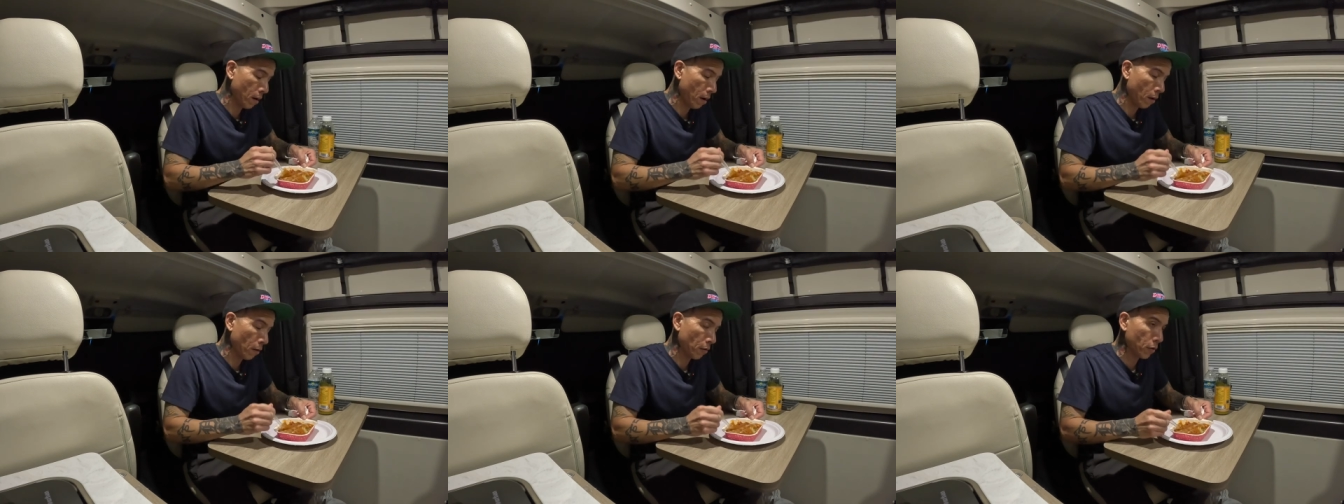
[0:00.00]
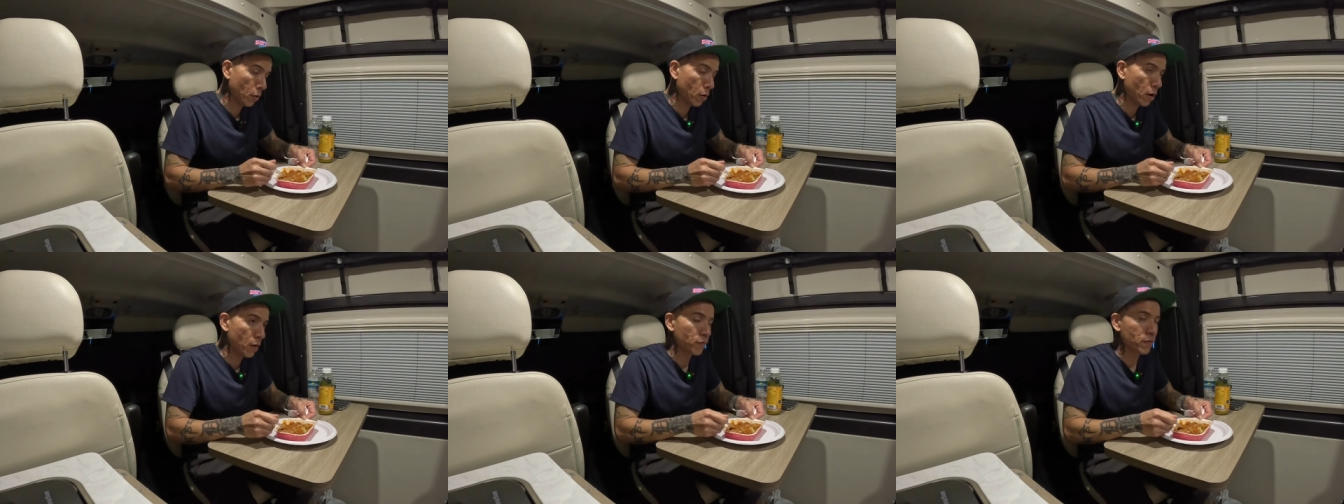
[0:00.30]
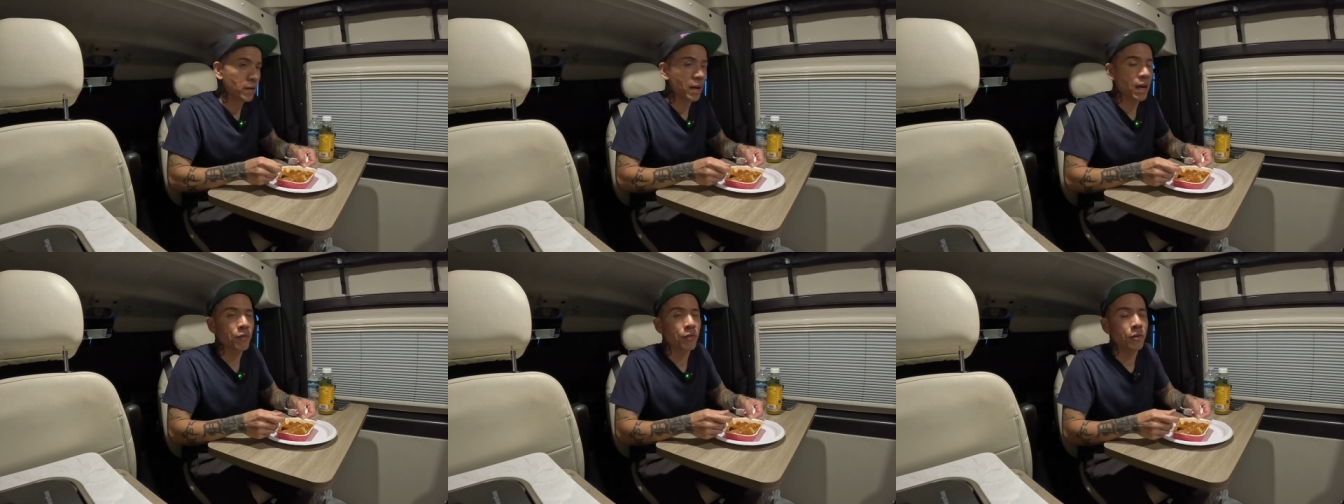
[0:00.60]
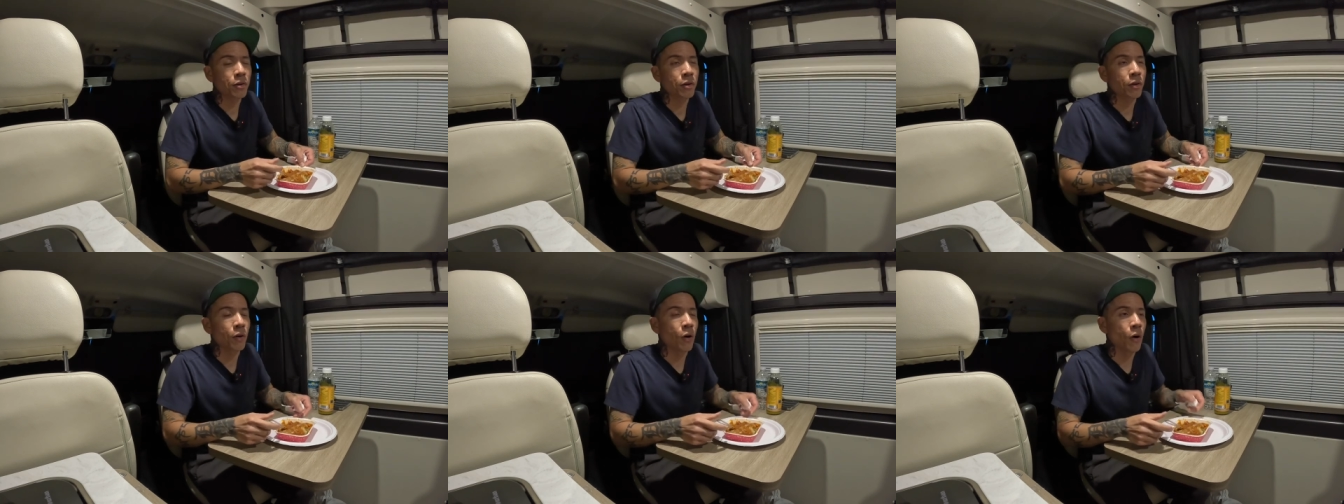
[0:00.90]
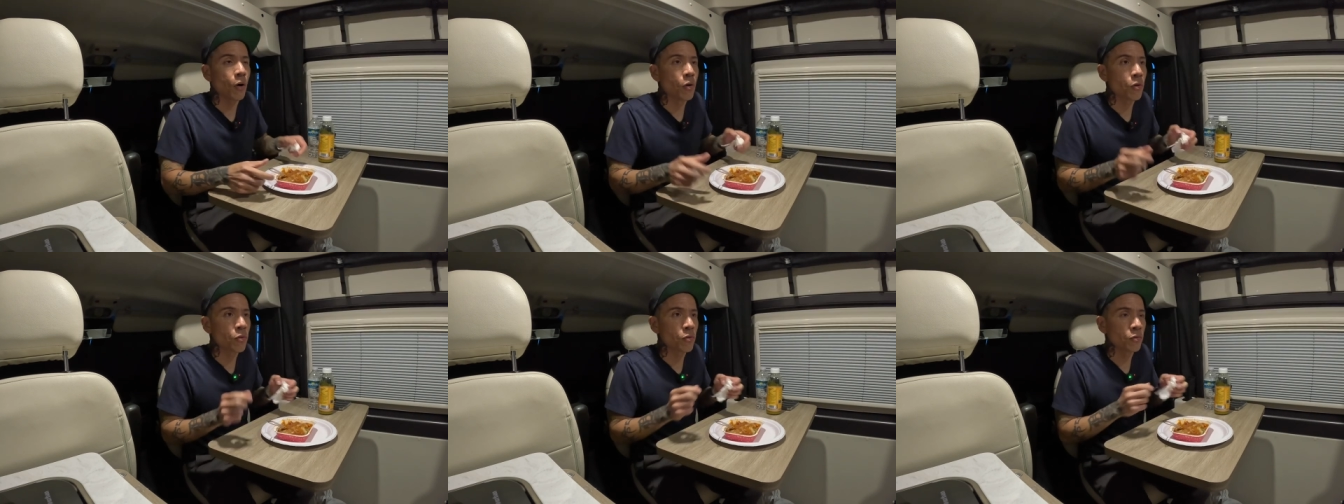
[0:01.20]
Although I've never
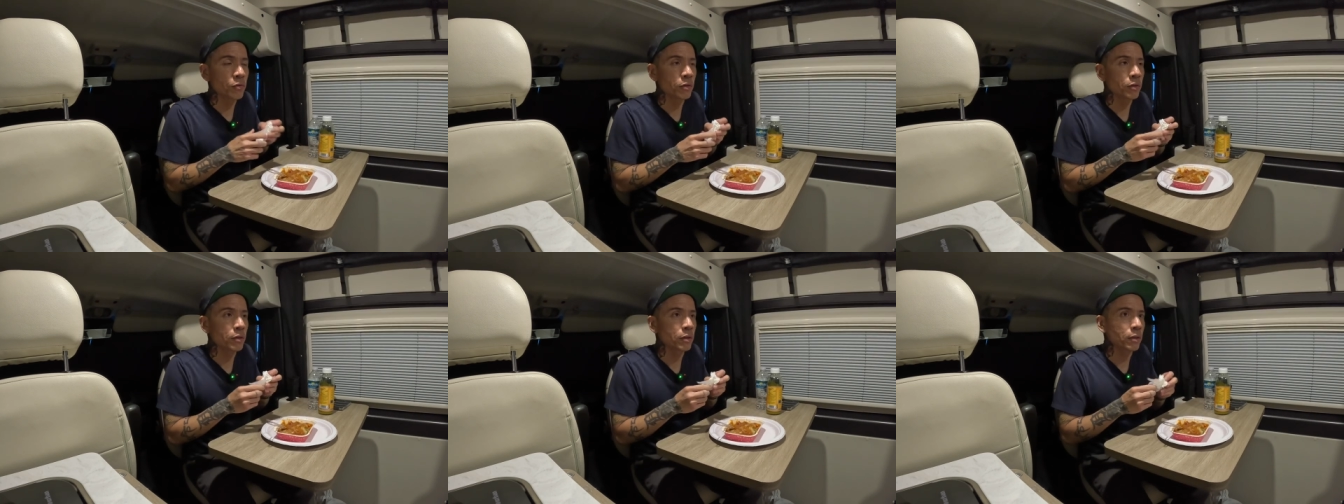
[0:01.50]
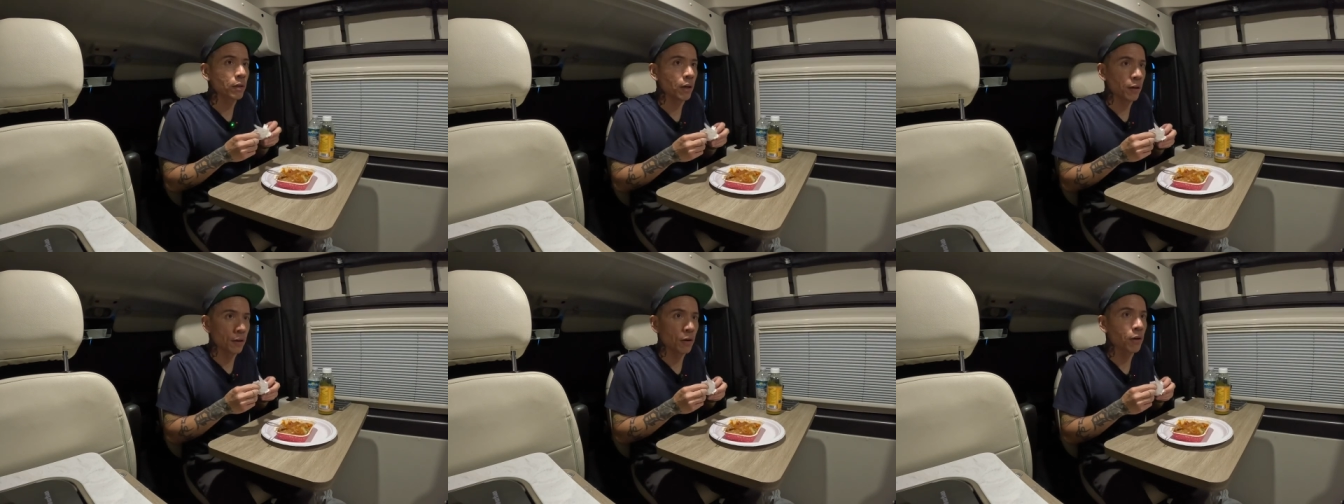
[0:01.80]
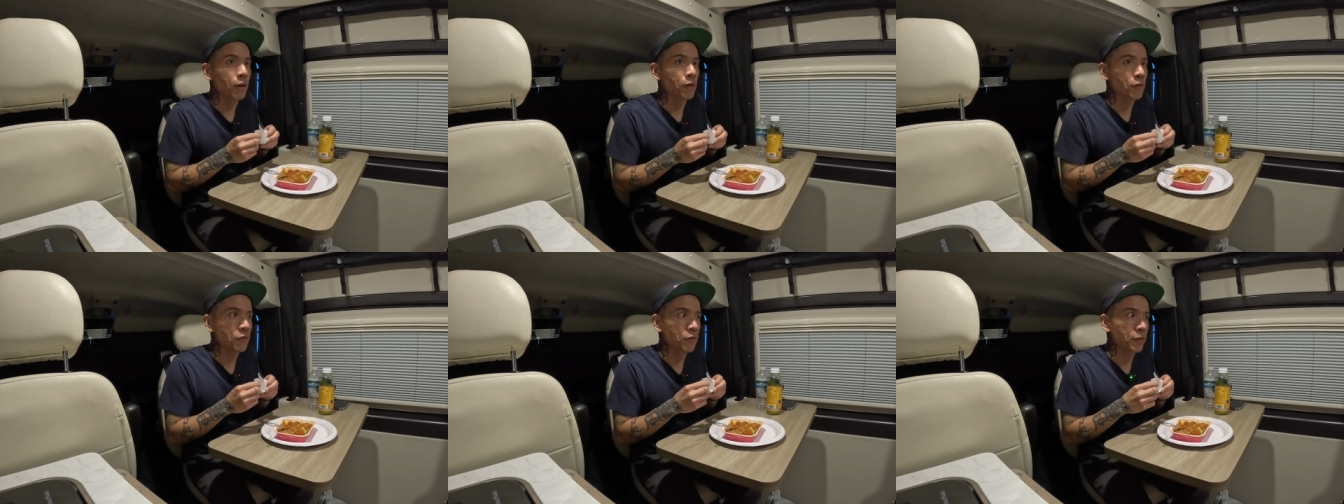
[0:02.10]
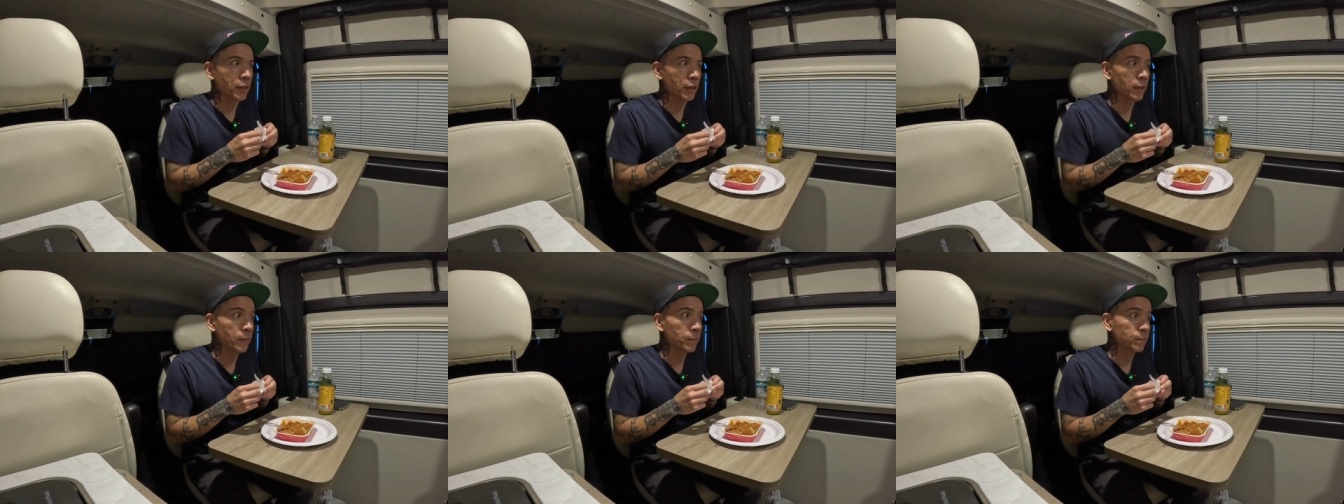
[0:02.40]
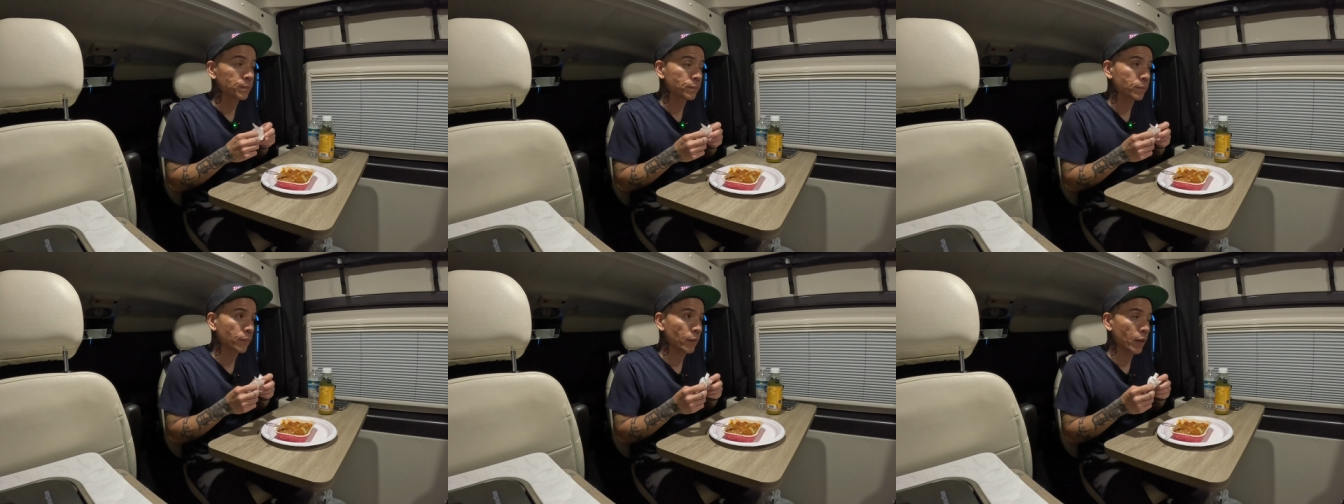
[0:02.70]
owned an R V,
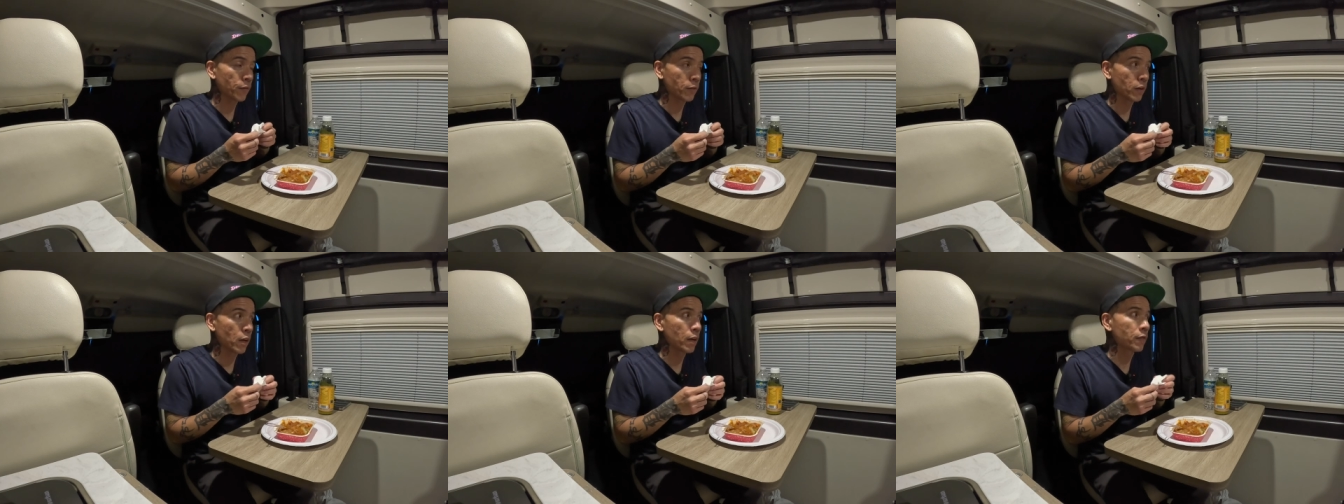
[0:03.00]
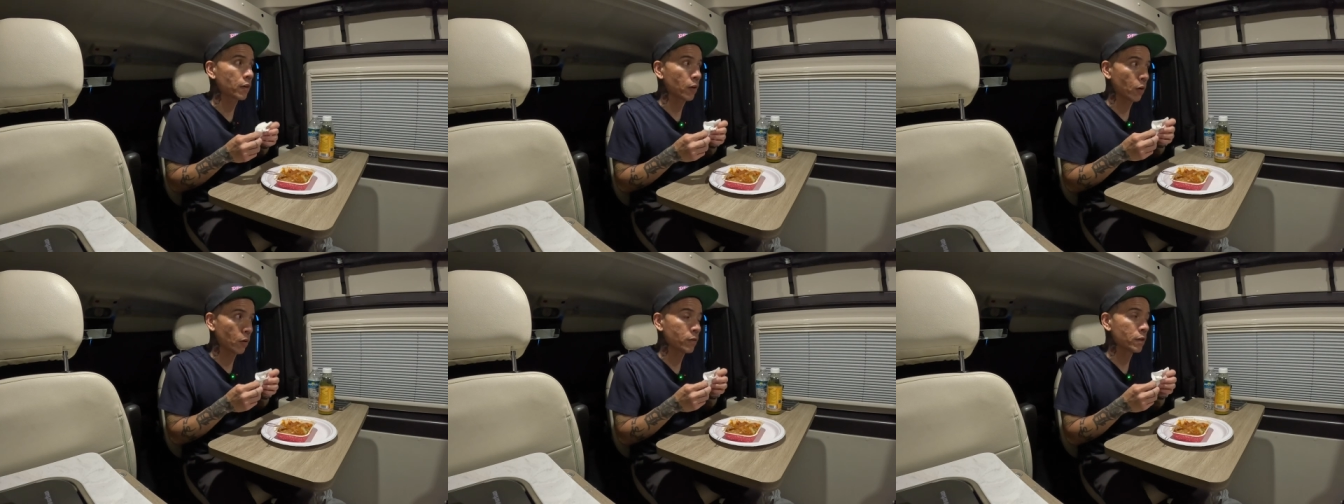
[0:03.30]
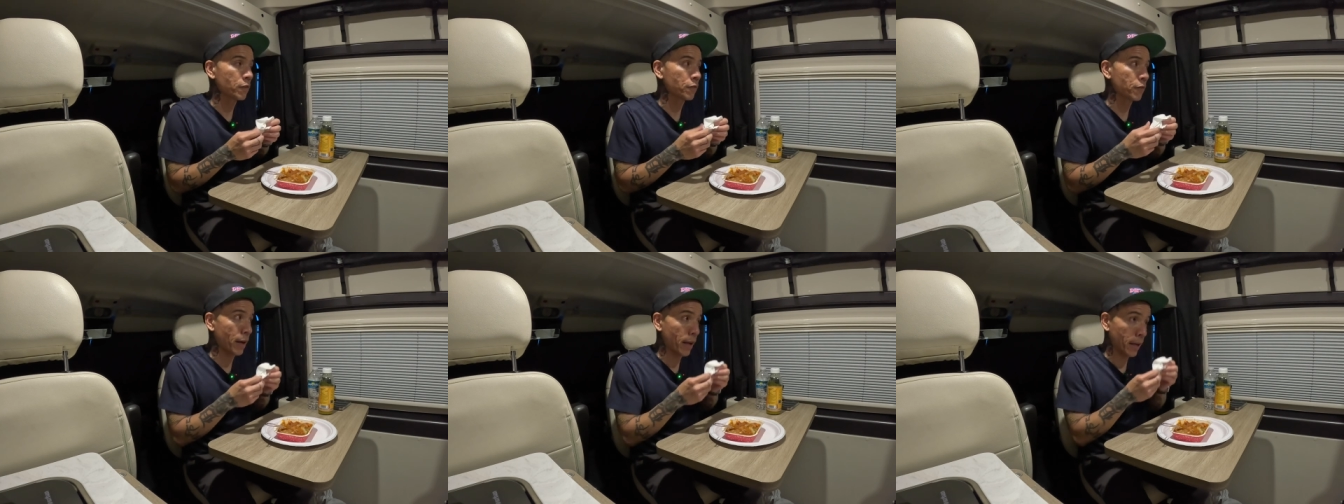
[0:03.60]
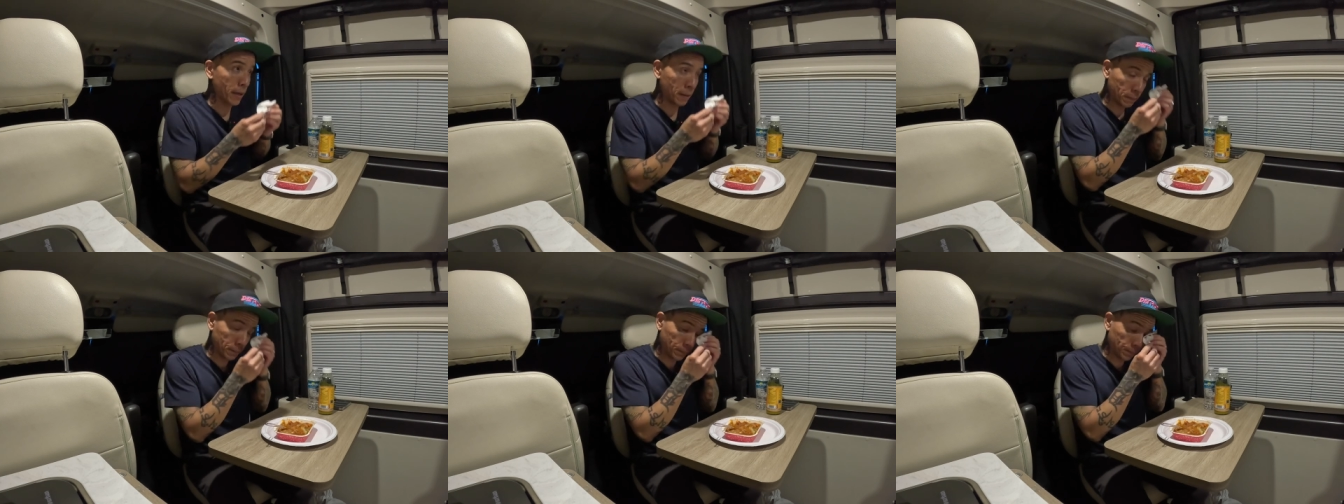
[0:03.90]
I've never owned a van.